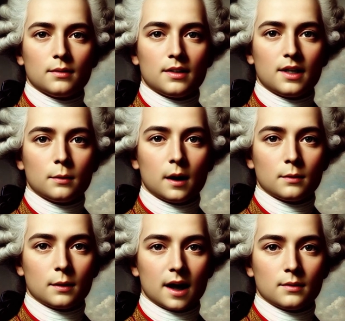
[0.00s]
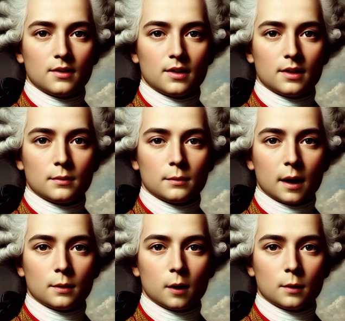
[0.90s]
Despite my efforts,
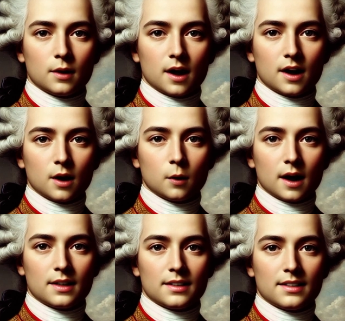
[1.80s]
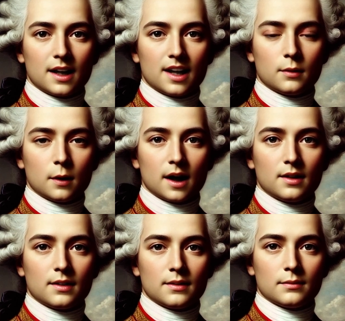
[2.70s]
my popularity waned as the years
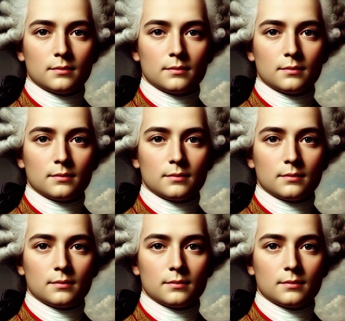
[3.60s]
passed.